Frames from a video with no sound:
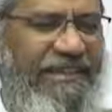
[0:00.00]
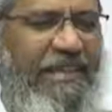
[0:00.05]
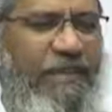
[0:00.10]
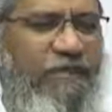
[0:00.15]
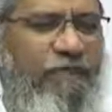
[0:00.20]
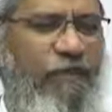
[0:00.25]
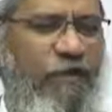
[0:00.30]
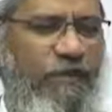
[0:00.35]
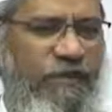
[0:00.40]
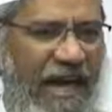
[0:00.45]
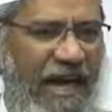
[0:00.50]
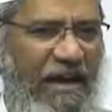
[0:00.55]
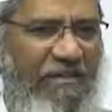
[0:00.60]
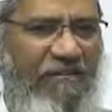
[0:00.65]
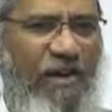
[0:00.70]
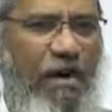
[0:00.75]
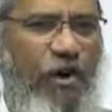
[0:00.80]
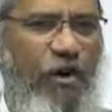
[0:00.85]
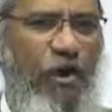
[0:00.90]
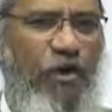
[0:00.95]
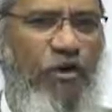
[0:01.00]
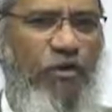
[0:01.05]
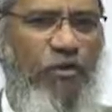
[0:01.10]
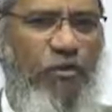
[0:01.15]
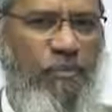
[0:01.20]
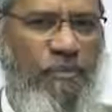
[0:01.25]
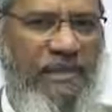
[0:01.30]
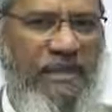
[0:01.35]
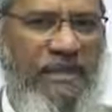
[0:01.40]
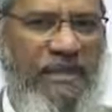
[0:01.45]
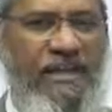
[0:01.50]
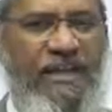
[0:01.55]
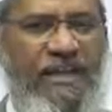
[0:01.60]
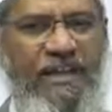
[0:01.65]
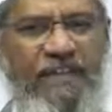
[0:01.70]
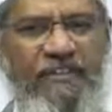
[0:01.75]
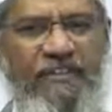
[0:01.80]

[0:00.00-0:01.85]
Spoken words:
keys for dawah, according to me,